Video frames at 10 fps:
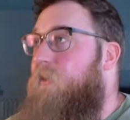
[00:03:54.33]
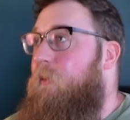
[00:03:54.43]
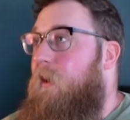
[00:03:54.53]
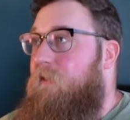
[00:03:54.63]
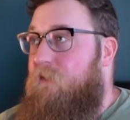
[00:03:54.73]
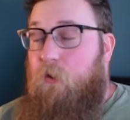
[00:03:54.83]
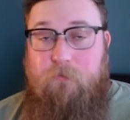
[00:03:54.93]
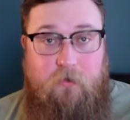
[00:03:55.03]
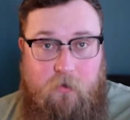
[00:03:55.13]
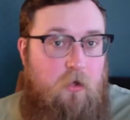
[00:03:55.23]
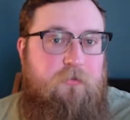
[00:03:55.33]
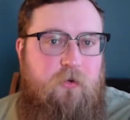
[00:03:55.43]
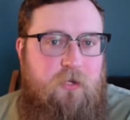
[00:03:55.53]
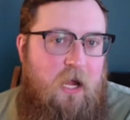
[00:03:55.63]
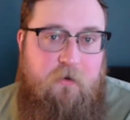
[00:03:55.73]
throughout the films. They're
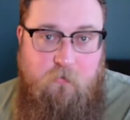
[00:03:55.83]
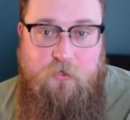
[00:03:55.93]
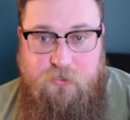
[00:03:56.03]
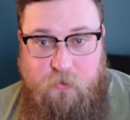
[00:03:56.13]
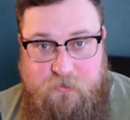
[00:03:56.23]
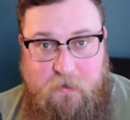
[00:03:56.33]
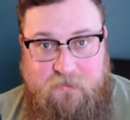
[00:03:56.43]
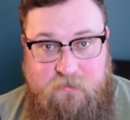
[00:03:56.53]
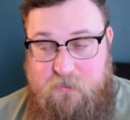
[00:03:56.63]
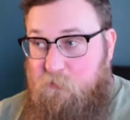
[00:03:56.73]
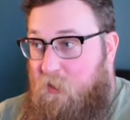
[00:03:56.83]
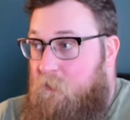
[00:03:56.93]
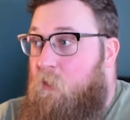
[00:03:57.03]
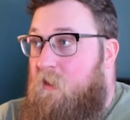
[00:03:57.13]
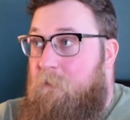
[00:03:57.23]
also kind of what you expect at this
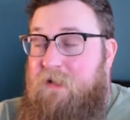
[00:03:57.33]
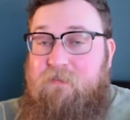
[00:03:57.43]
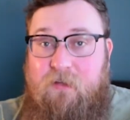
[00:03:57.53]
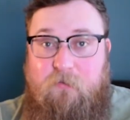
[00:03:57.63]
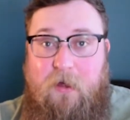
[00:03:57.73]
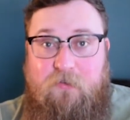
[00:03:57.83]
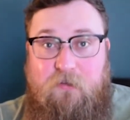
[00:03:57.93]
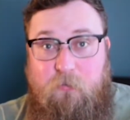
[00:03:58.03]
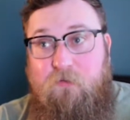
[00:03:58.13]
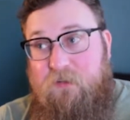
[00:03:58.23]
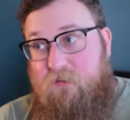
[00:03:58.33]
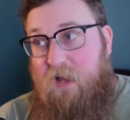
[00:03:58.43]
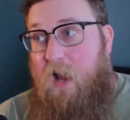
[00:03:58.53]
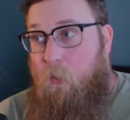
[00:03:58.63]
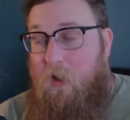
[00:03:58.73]
point. One of the best things about these movies
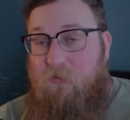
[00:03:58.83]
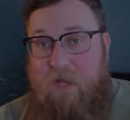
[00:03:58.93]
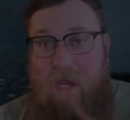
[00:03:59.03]
is how well they